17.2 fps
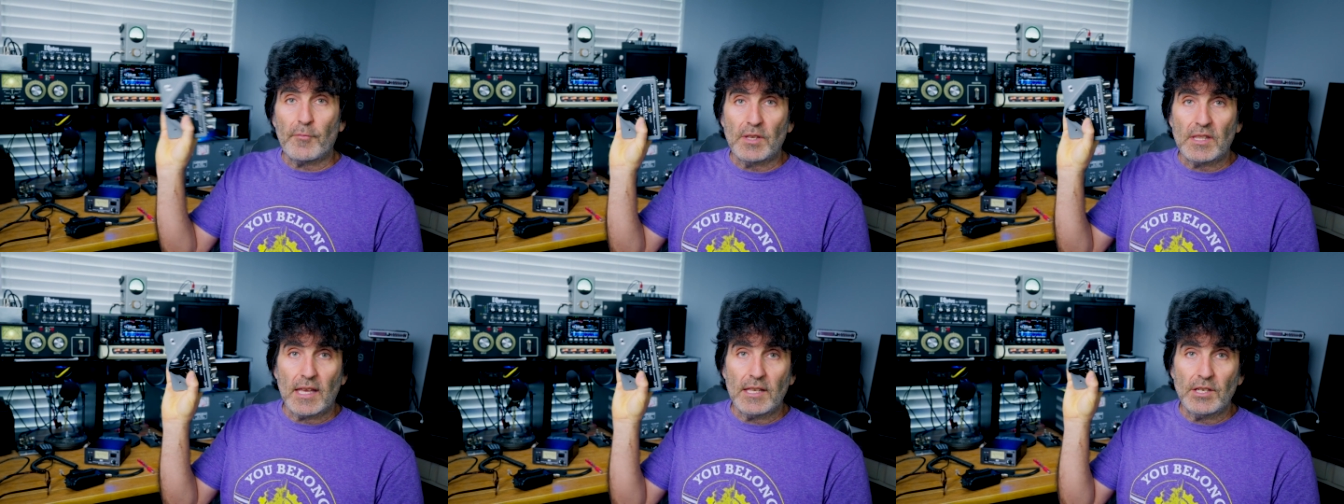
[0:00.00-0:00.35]

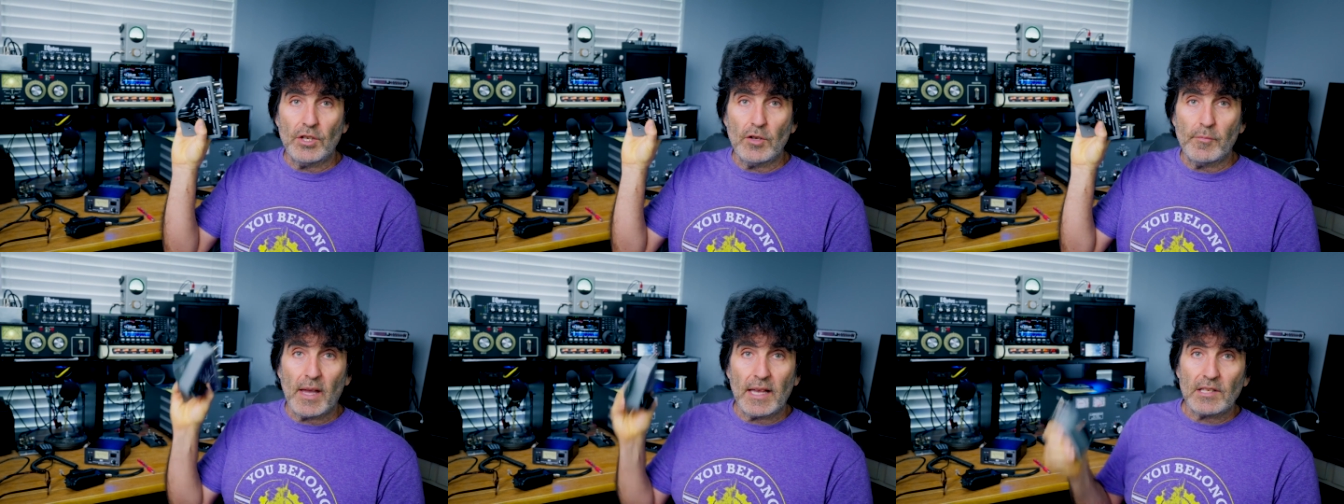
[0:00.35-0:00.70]
But they
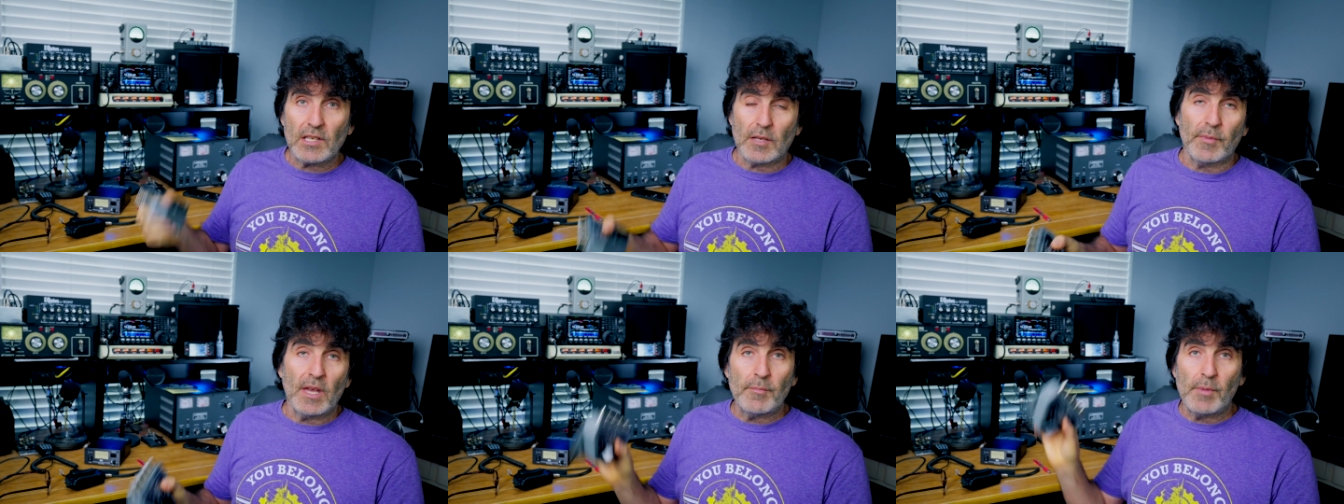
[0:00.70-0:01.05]
do make
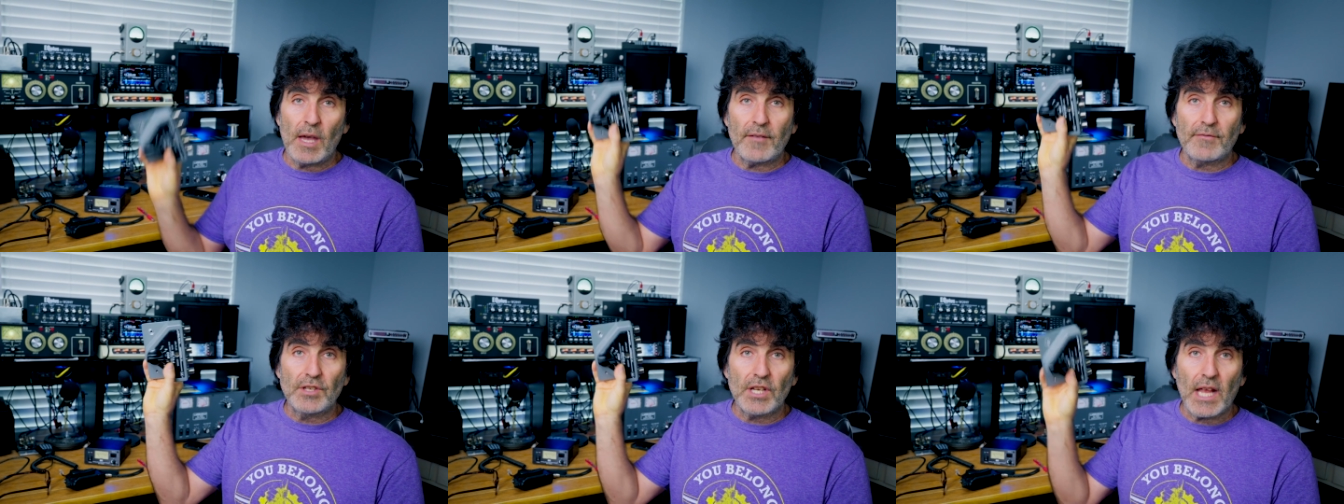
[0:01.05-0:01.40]
some M
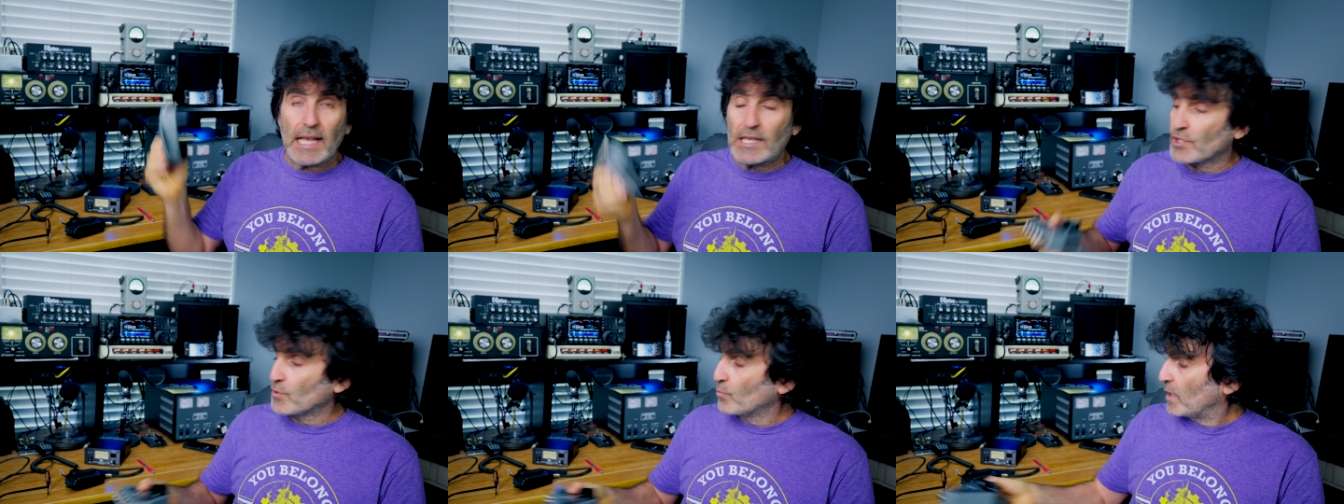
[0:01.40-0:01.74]
F
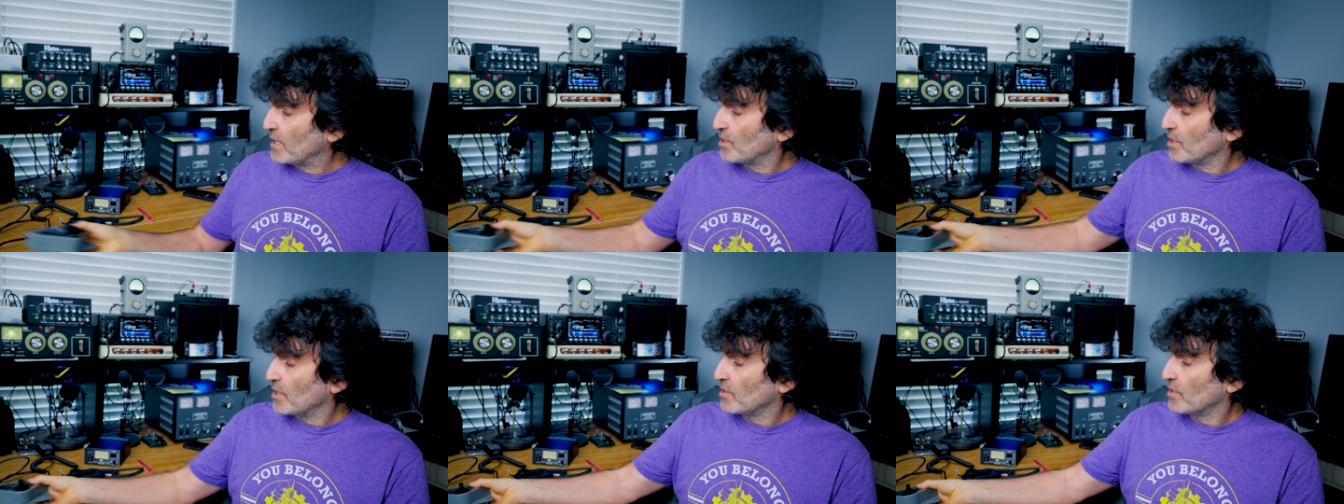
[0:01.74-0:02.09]
J
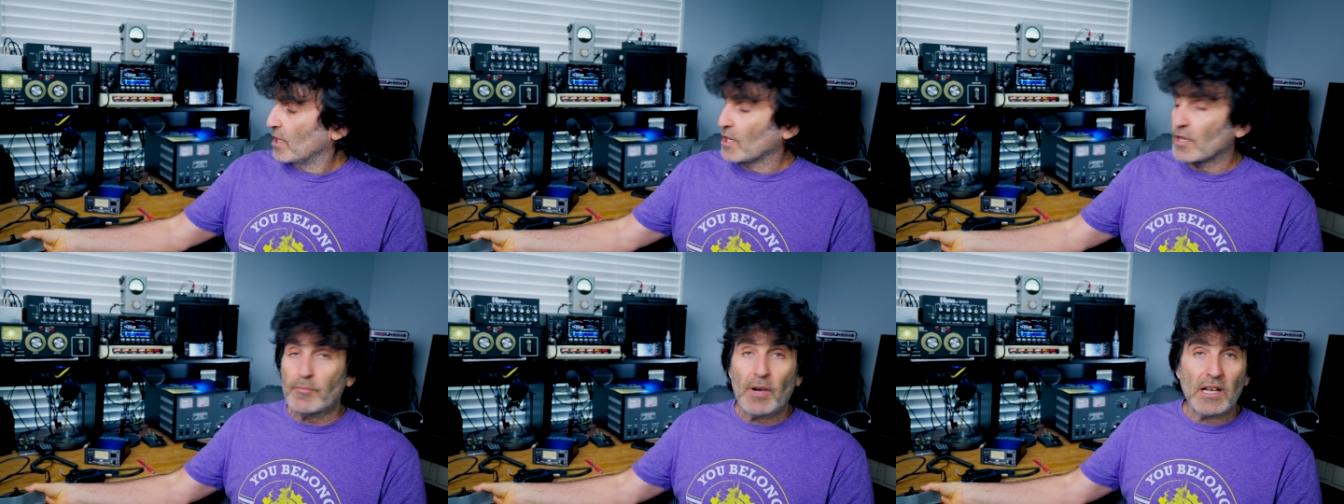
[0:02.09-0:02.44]
switches
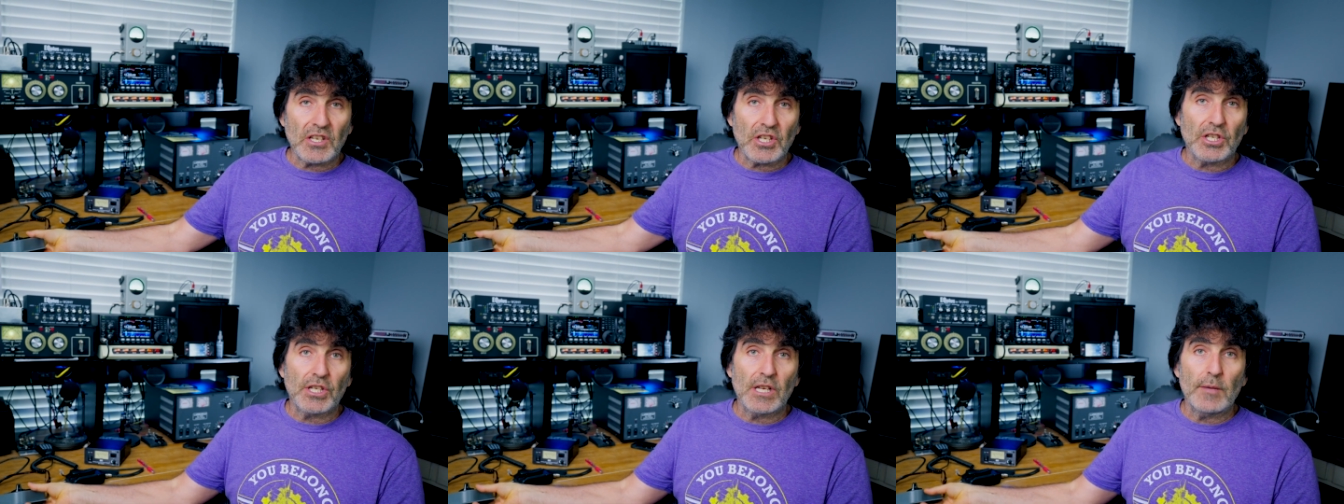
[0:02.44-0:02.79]
that are
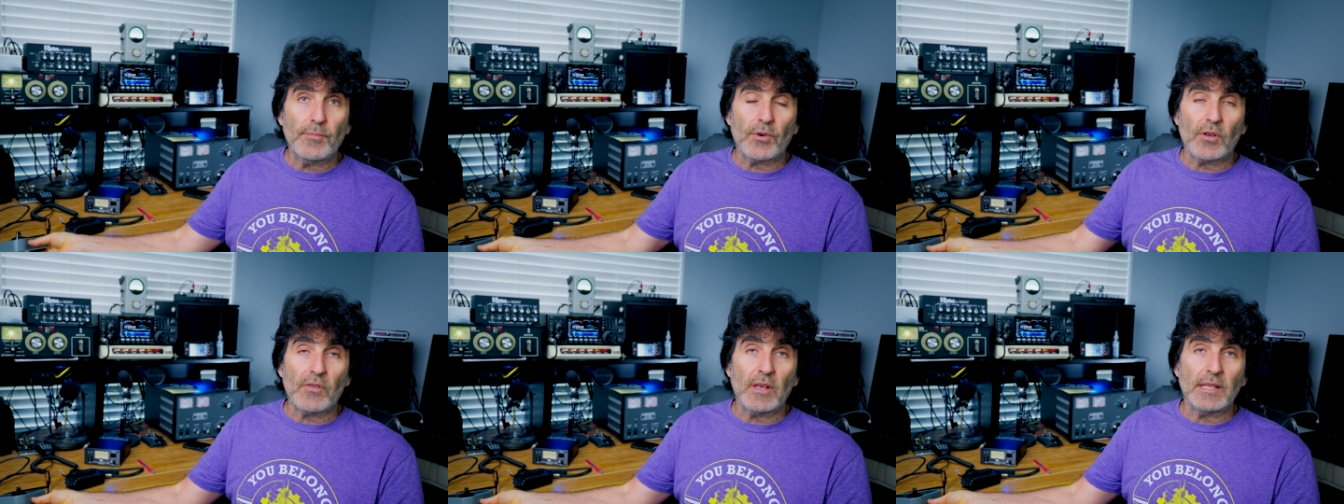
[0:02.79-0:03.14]
much
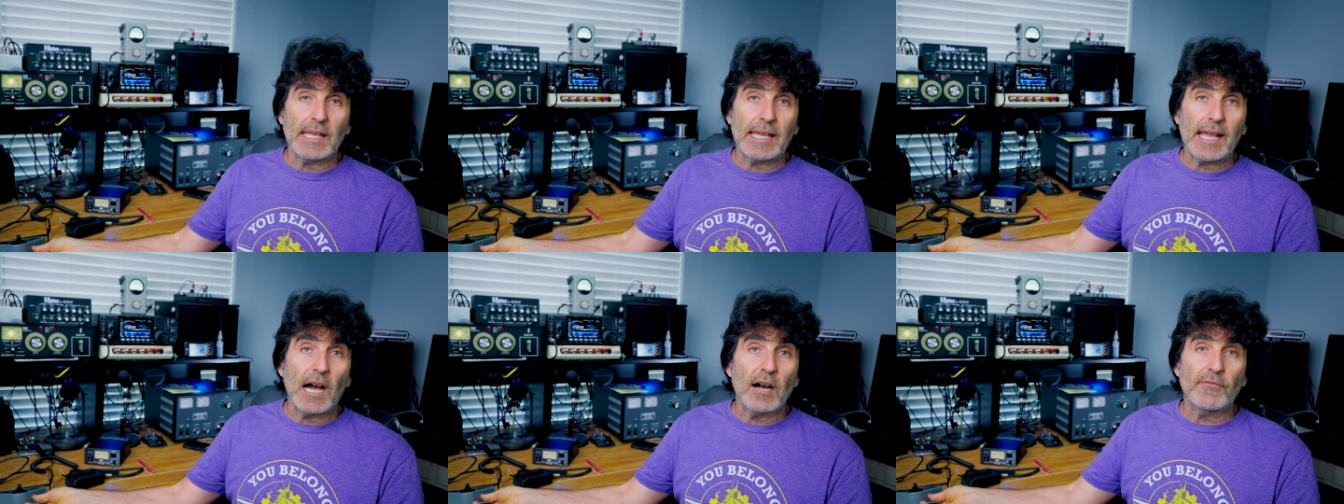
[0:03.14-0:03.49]
cheaper than
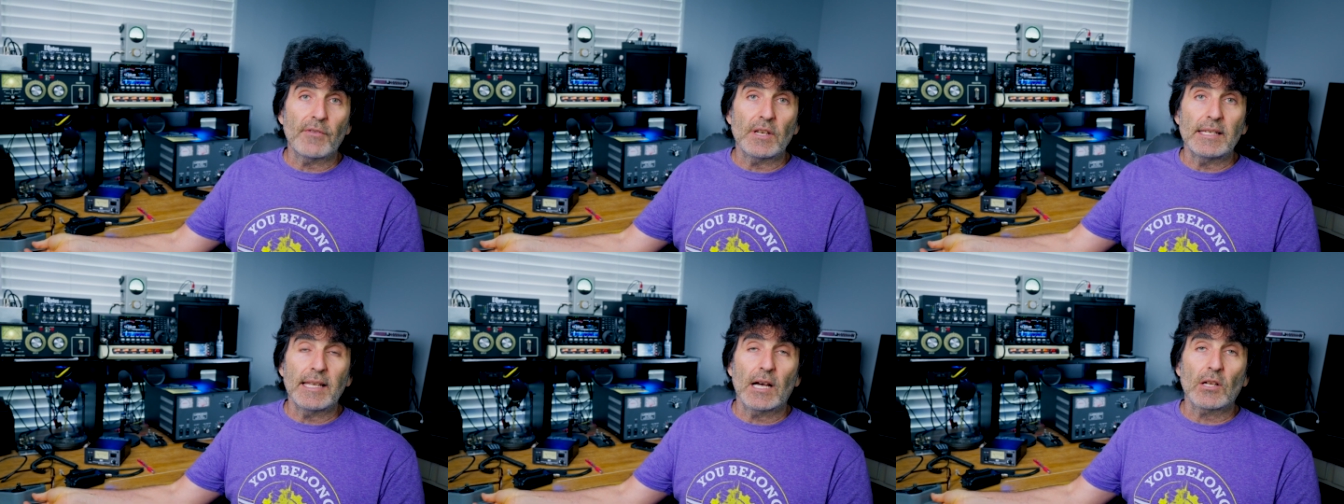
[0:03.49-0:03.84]
the
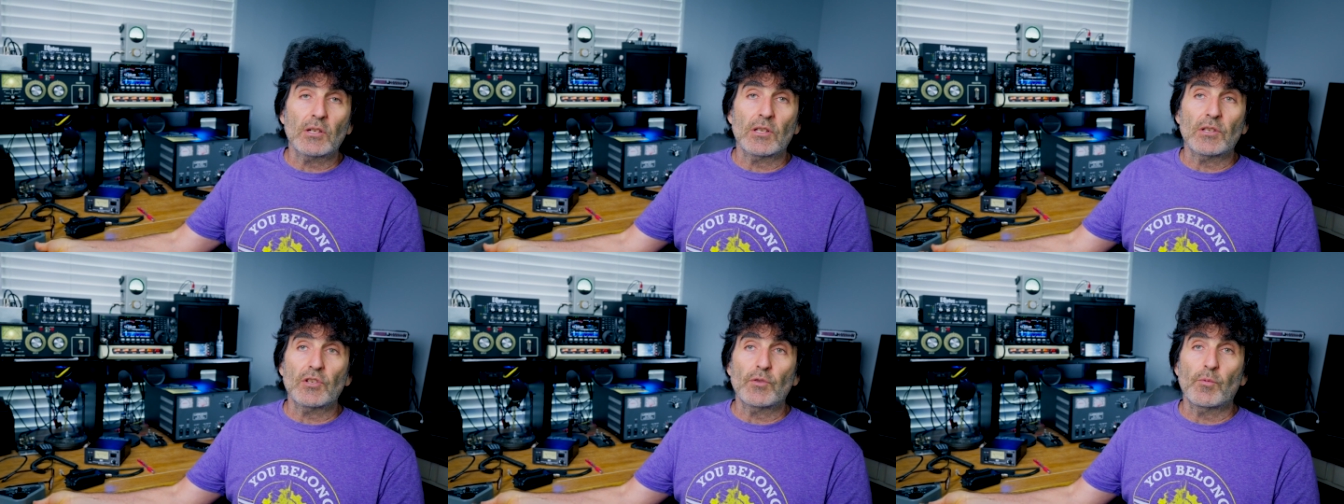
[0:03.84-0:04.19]
Alpha
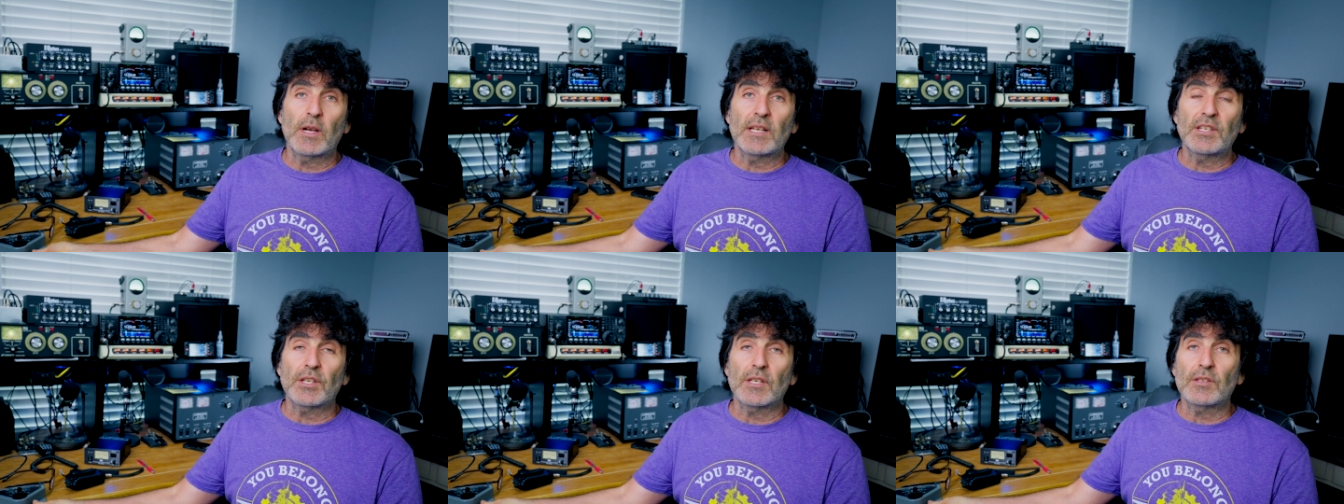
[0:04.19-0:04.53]
Delta
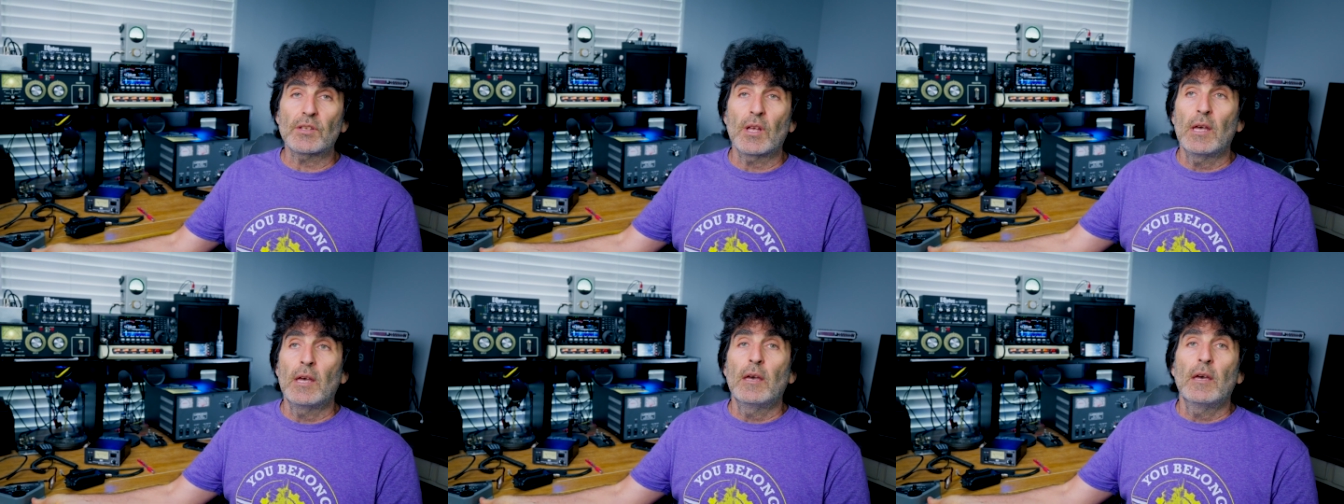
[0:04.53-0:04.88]
switches.